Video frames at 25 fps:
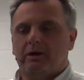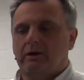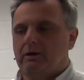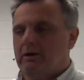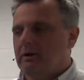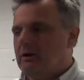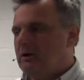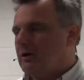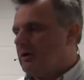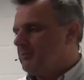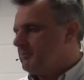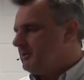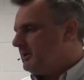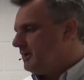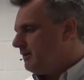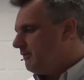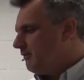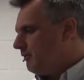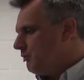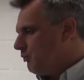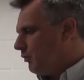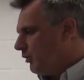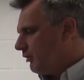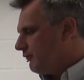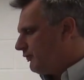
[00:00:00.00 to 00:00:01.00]
Uh, I'm
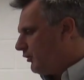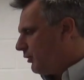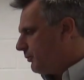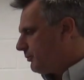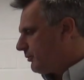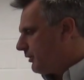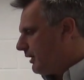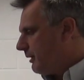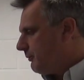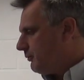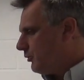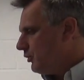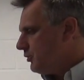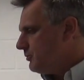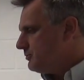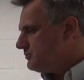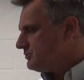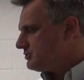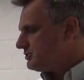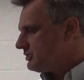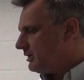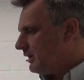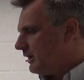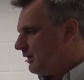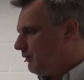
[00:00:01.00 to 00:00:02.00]
here in one of our prep
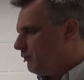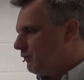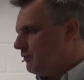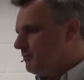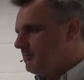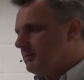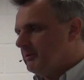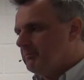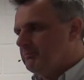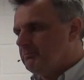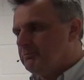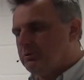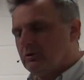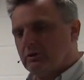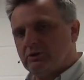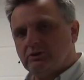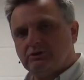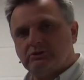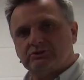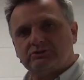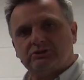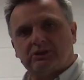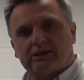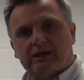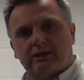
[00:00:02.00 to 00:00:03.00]
rooms and we've been
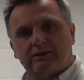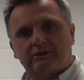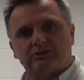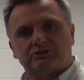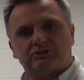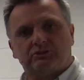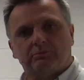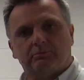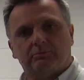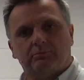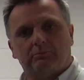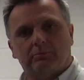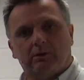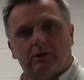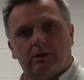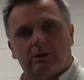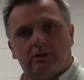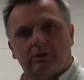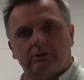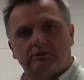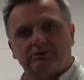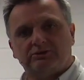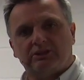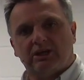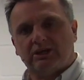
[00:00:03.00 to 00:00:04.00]
putting together some
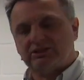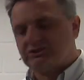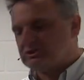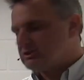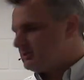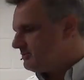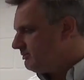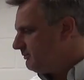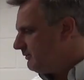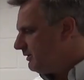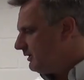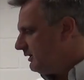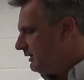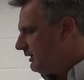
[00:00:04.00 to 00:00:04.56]
uh, test